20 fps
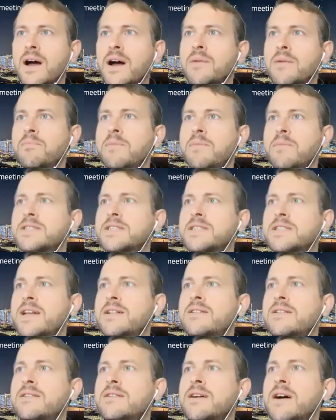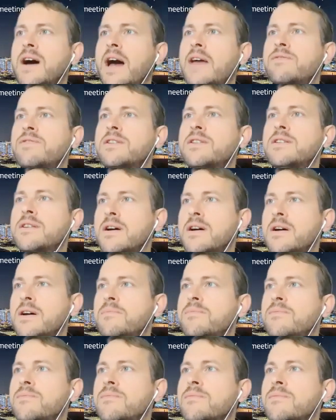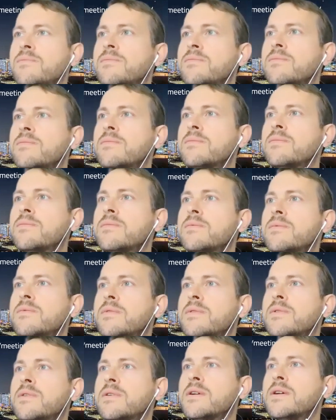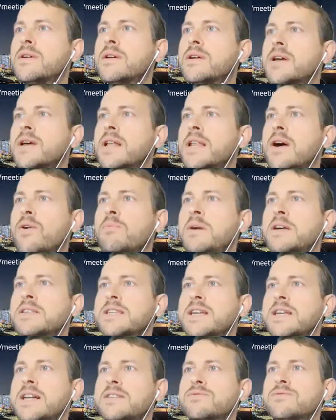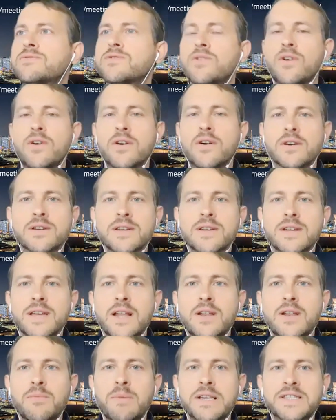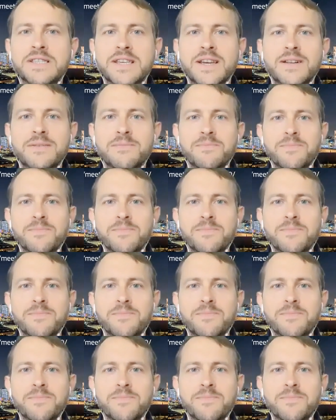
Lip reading: Marcel. I will allow Marcel to talk. Hello, Marcel.